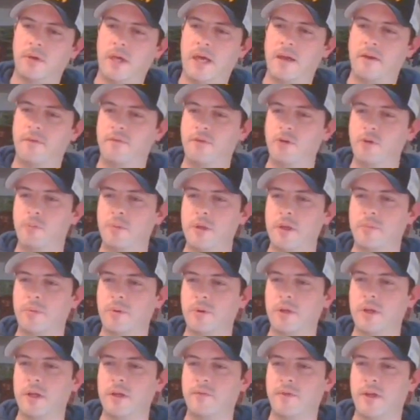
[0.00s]
a few people
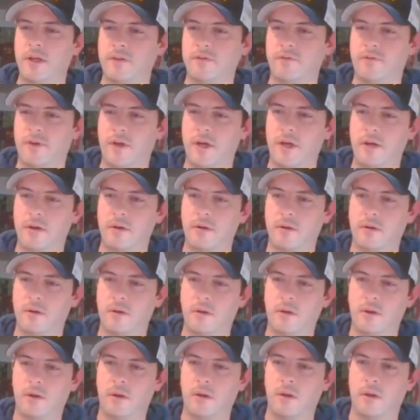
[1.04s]
leave. That's fine.
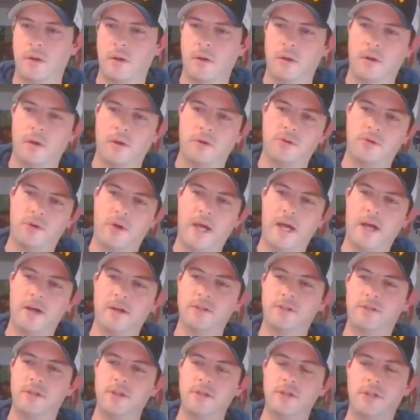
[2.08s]
So
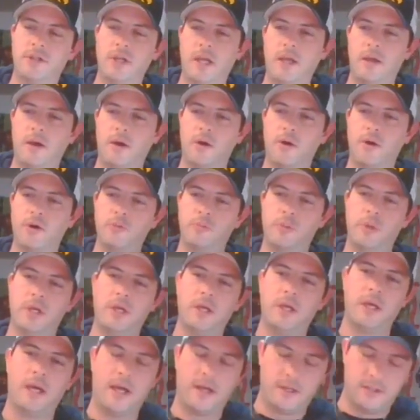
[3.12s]
how's the
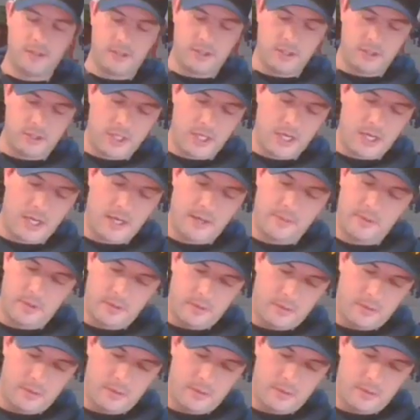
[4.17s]
JOB? How's the job?